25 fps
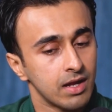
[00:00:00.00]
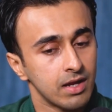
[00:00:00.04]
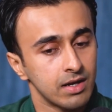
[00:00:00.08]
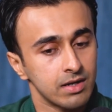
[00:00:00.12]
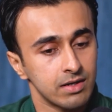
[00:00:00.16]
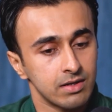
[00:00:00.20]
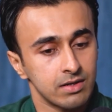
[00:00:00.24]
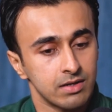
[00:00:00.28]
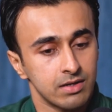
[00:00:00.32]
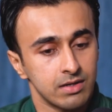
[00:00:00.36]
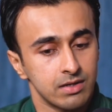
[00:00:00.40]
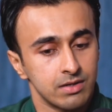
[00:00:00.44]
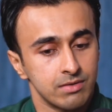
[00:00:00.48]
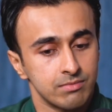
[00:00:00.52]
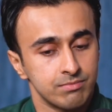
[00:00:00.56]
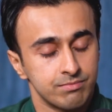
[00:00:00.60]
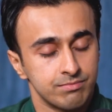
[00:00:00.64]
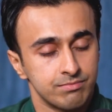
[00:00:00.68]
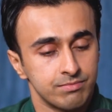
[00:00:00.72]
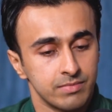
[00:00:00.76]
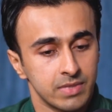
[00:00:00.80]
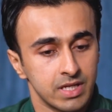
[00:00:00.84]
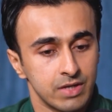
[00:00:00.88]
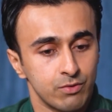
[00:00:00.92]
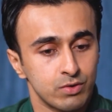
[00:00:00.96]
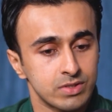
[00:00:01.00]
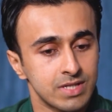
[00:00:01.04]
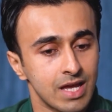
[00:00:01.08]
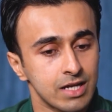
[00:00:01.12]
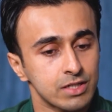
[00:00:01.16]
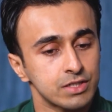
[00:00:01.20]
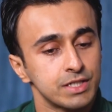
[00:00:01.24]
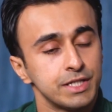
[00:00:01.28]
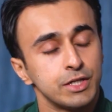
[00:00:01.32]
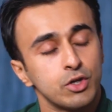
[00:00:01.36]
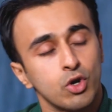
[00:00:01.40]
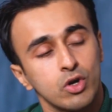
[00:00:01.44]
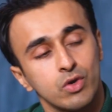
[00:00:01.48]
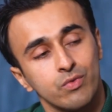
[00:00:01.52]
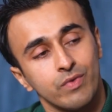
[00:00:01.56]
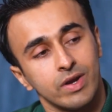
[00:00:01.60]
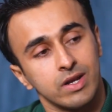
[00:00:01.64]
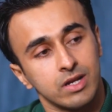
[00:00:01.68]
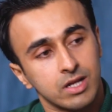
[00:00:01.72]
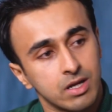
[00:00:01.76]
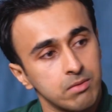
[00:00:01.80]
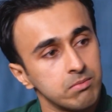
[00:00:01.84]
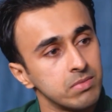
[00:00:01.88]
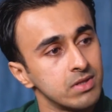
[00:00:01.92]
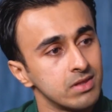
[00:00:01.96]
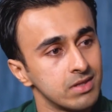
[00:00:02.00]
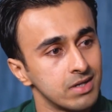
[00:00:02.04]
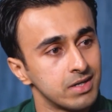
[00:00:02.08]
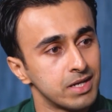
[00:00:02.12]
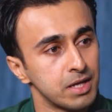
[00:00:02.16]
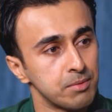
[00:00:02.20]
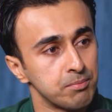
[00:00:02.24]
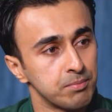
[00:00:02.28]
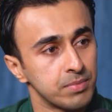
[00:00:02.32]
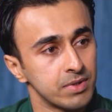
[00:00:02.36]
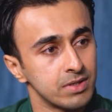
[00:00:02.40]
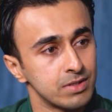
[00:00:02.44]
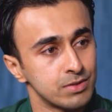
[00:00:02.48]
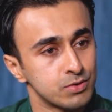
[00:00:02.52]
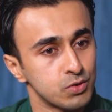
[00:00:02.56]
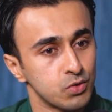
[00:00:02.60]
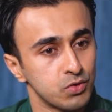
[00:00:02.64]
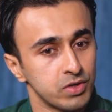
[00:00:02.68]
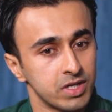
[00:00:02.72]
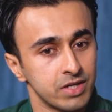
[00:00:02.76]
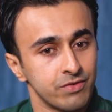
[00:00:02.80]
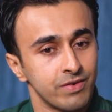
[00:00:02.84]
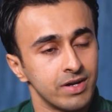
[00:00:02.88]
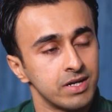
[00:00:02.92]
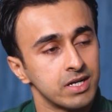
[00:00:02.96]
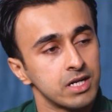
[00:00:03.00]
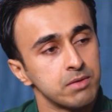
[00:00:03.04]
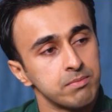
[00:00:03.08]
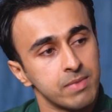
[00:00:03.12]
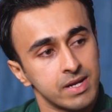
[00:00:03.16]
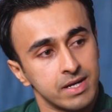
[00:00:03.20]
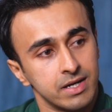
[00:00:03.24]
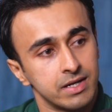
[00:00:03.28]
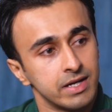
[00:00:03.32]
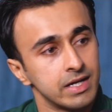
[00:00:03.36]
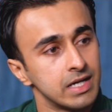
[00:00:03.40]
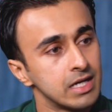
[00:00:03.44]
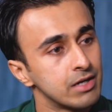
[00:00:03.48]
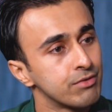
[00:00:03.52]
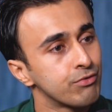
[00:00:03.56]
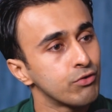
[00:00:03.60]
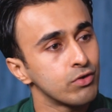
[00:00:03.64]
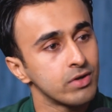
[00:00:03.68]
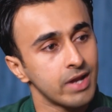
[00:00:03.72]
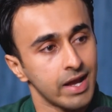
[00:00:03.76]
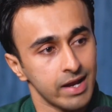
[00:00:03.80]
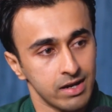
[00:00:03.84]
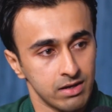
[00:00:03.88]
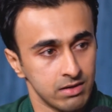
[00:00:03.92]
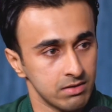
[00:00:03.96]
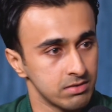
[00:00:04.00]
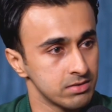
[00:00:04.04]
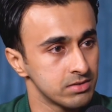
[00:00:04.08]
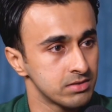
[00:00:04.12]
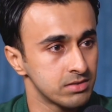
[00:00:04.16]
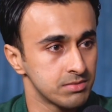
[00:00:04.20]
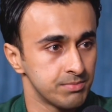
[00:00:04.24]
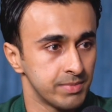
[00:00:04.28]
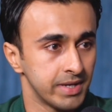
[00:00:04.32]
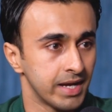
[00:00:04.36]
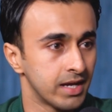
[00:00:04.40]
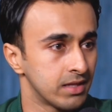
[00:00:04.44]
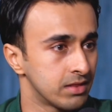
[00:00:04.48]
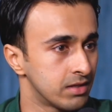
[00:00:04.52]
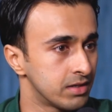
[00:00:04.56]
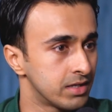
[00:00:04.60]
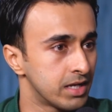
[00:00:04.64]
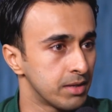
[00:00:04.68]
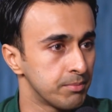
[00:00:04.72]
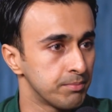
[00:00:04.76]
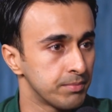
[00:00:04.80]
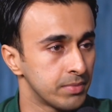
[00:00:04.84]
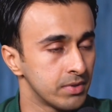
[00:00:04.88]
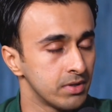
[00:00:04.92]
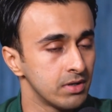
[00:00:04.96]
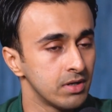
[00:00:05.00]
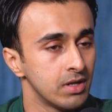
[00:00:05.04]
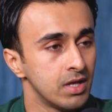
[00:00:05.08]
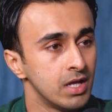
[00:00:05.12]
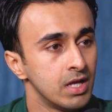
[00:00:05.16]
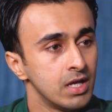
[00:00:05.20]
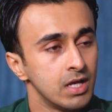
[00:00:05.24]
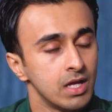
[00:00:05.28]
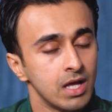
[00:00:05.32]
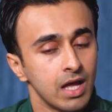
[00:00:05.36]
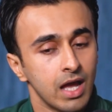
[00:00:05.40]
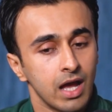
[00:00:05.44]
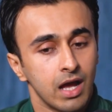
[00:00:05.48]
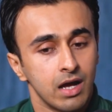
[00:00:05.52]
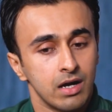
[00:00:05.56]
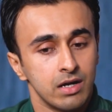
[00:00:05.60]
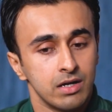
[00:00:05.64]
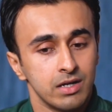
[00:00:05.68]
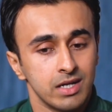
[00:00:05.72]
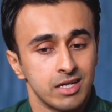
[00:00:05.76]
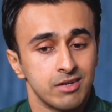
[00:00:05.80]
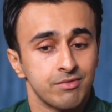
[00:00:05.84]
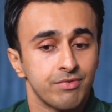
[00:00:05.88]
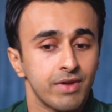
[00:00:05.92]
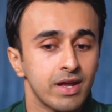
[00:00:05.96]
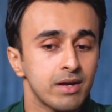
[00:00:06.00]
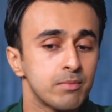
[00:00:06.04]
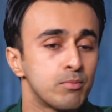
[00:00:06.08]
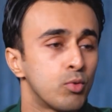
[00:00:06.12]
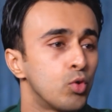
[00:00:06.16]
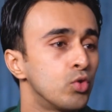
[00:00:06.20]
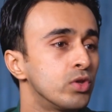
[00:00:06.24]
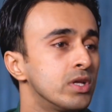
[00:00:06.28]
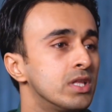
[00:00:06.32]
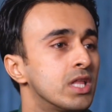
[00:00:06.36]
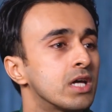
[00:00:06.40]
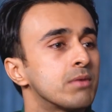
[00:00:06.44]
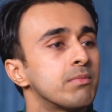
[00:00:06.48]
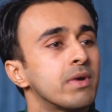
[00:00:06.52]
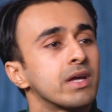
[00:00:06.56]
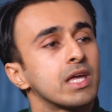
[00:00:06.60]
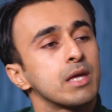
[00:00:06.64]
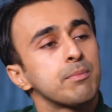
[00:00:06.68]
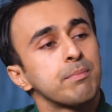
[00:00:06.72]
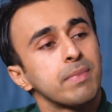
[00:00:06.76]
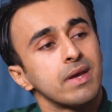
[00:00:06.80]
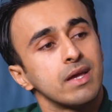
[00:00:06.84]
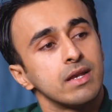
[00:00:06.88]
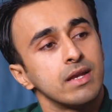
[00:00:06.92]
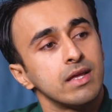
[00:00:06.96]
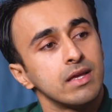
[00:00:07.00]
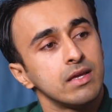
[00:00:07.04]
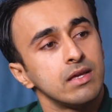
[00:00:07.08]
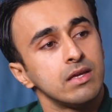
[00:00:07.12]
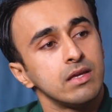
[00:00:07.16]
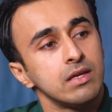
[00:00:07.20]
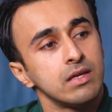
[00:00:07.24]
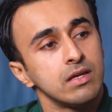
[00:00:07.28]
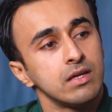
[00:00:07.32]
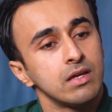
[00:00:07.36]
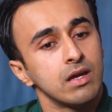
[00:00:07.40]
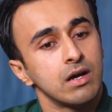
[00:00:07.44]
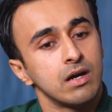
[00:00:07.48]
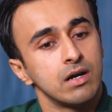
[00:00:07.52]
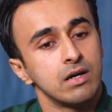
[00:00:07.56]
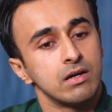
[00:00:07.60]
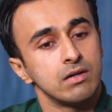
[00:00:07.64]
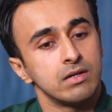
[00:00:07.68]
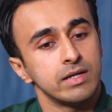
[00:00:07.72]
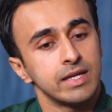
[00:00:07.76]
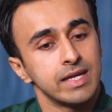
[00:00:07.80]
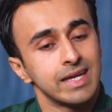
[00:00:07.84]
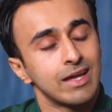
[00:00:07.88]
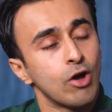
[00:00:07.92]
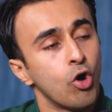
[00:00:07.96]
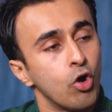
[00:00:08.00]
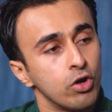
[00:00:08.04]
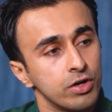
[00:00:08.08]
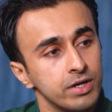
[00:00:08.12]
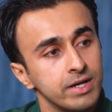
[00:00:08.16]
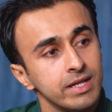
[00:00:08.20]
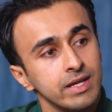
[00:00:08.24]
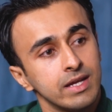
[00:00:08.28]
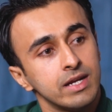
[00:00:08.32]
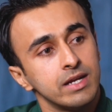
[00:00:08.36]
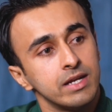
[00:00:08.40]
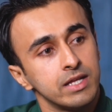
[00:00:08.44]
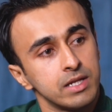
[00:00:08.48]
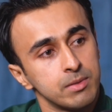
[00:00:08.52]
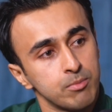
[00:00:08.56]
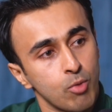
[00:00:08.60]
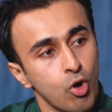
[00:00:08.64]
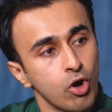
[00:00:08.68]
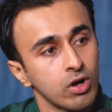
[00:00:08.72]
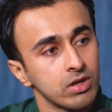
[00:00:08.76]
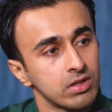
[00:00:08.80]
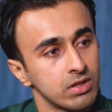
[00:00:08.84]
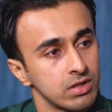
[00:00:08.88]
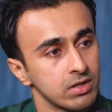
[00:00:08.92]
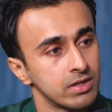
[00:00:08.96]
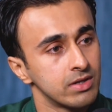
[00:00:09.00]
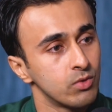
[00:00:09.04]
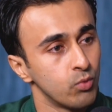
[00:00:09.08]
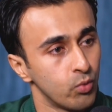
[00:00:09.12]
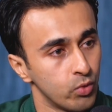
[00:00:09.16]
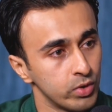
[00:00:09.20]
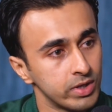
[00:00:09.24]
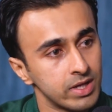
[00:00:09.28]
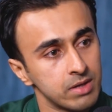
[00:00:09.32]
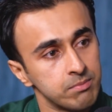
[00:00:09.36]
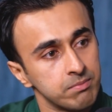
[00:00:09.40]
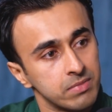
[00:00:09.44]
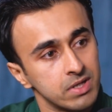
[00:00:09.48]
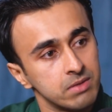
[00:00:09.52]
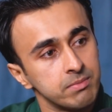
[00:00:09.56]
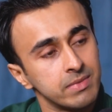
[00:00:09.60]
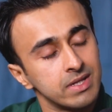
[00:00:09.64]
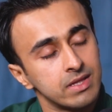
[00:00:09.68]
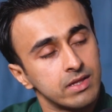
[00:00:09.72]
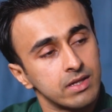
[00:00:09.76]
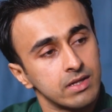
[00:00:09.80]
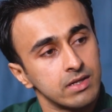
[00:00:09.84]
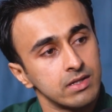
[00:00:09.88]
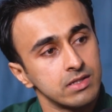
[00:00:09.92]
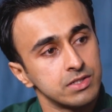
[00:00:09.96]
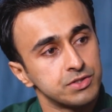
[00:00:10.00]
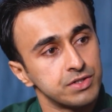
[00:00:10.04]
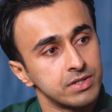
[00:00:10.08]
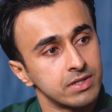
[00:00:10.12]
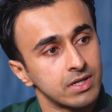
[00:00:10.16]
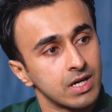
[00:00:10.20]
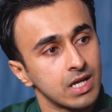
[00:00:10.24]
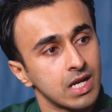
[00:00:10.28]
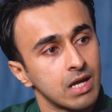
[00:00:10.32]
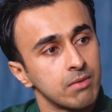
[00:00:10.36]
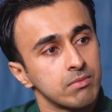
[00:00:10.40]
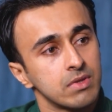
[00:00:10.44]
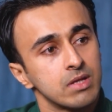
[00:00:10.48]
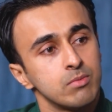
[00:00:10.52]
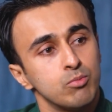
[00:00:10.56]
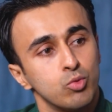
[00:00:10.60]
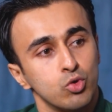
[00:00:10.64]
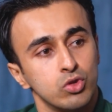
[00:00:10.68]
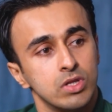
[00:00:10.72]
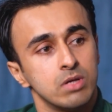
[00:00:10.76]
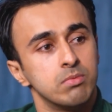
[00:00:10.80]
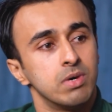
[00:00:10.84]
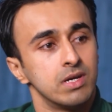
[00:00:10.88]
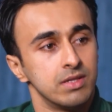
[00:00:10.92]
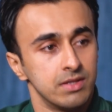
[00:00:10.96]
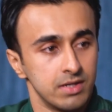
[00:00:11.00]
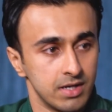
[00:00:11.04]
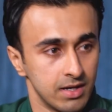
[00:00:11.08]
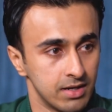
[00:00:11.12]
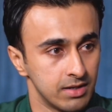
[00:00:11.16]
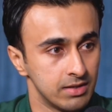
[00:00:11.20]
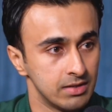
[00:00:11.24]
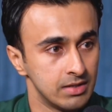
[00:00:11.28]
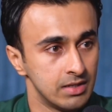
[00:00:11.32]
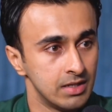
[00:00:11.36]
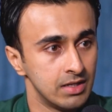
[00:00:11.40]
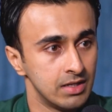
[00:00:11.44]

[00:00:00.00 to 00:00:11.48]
And he was actually not welcomed in the temple, so he went and meditated for 9 years behind the temple. In fact, Bodhidharma ke pehle hi ek already Indian monk wo temple mein the jinka naam tha Buddha Bhadra.